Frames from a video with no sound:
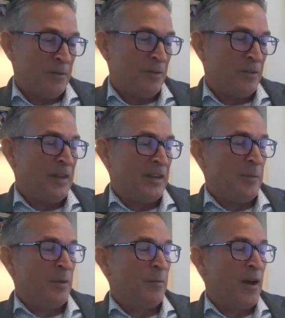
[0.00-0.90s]
thing to
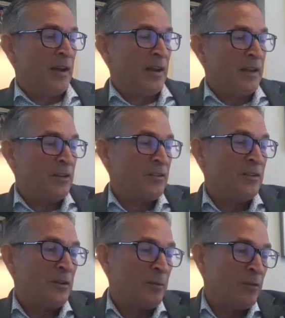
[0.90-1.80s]
keep in mind, I guess,
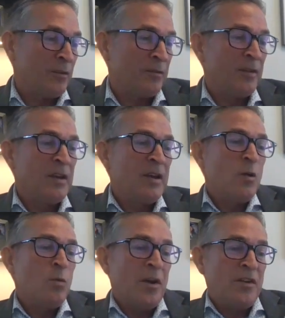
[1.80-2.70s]
in terms of
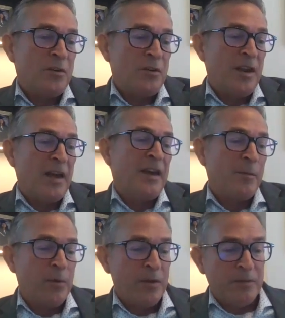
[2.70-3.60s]
what you could end
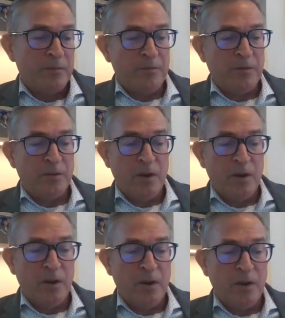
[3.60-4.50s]
up with if you're
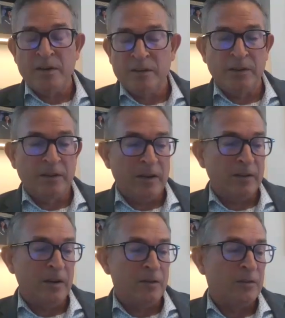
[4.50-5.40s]
not effectively
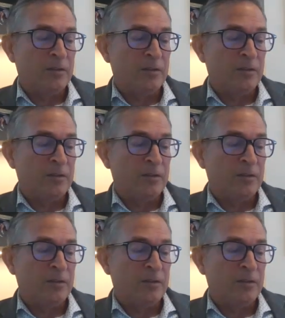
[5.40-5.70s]
governed.